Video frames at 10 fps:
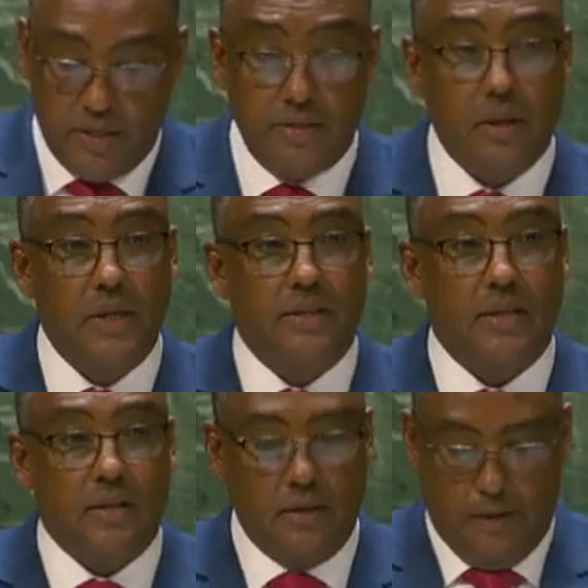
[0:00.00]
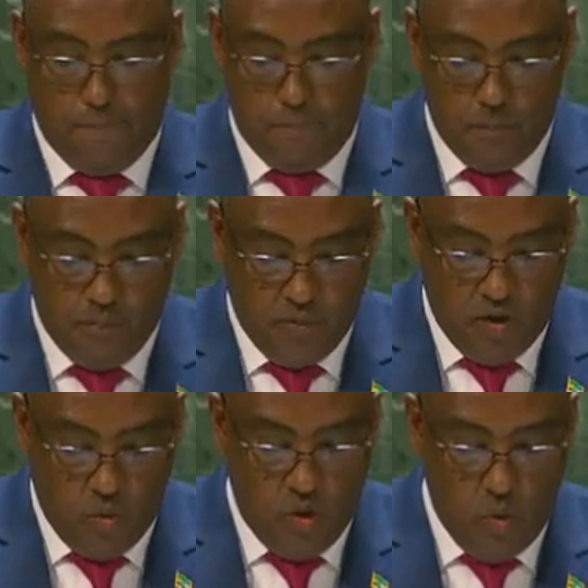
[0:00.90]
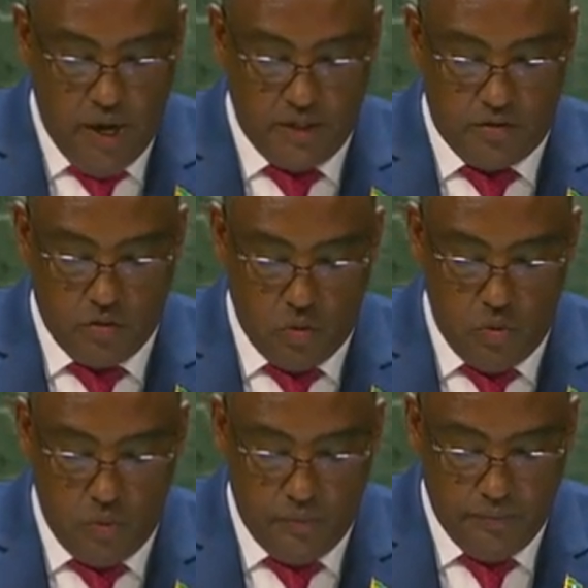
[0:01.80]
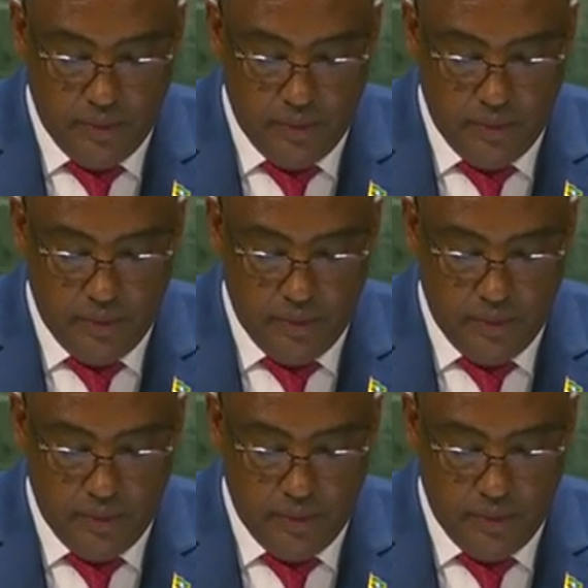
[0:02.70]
instability, we went through